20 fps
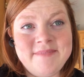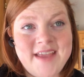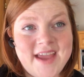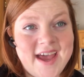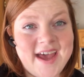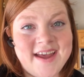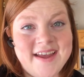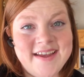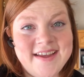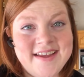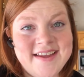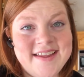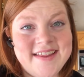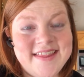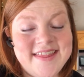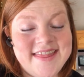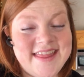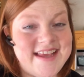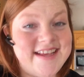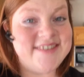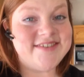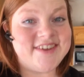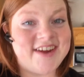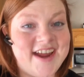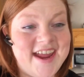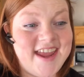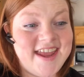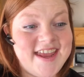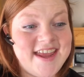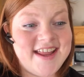yeah, thanks for
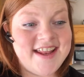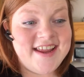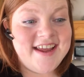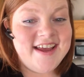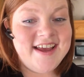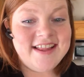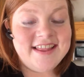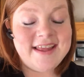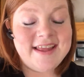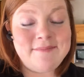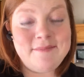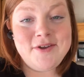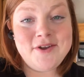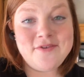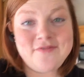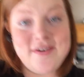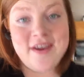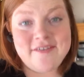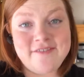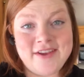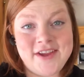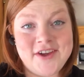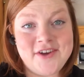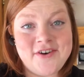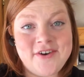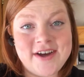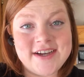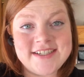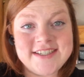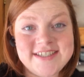hanging. Let me know if you have any
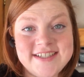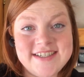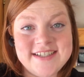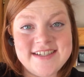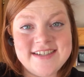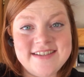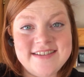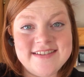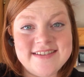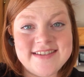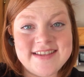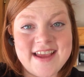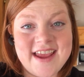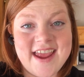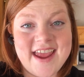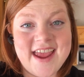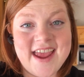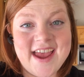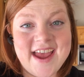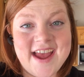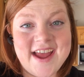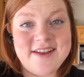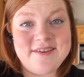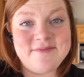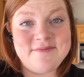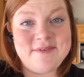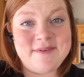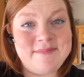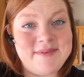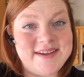questions and
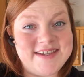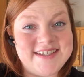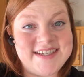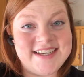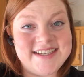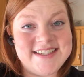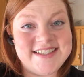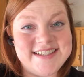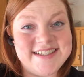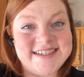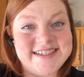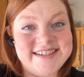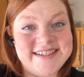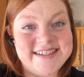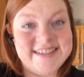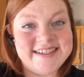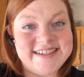we'll be in touch soon.